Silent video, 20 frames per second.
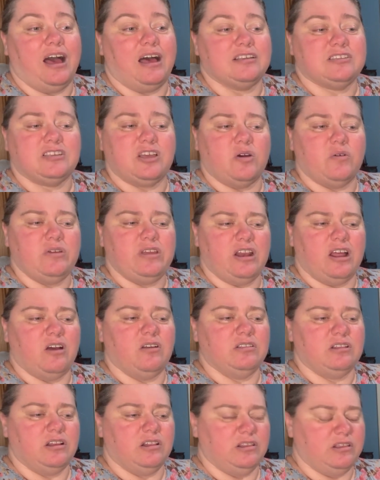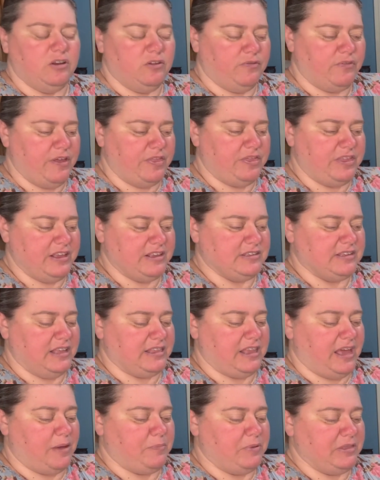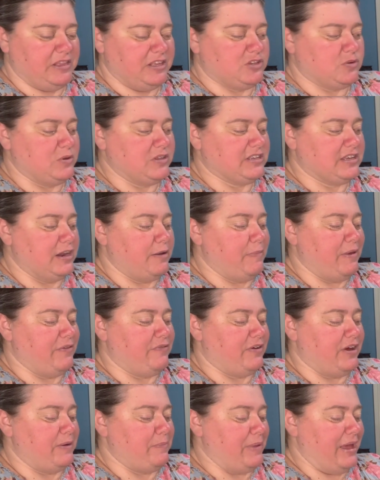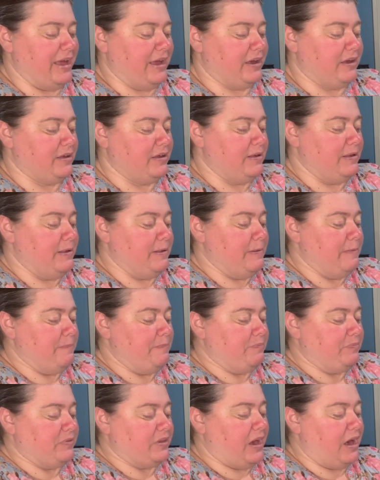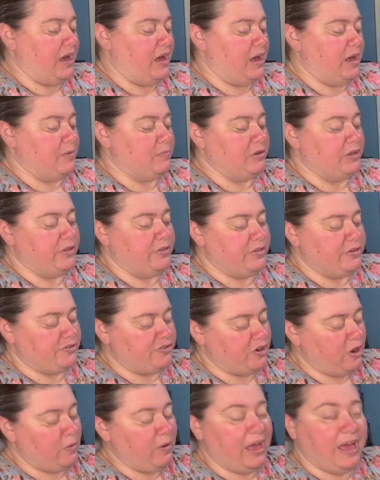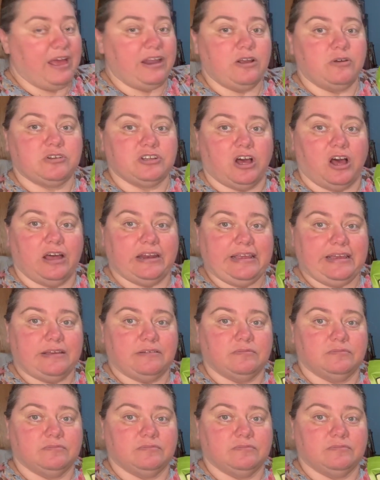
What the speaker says: So, you know, little fun things like that. But this one's going to be fun make. The Shohen Otani